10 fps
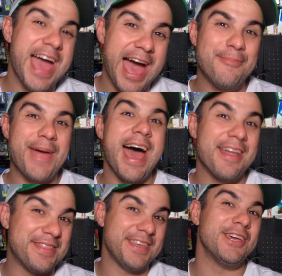
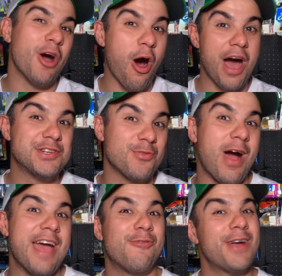about the
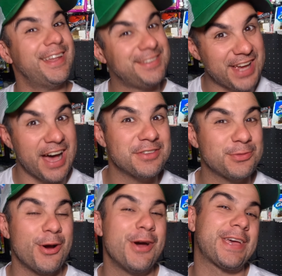Hydrowave, when it does
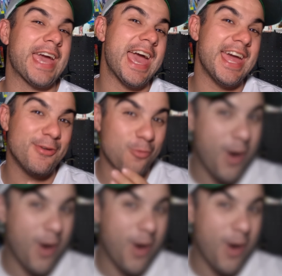work and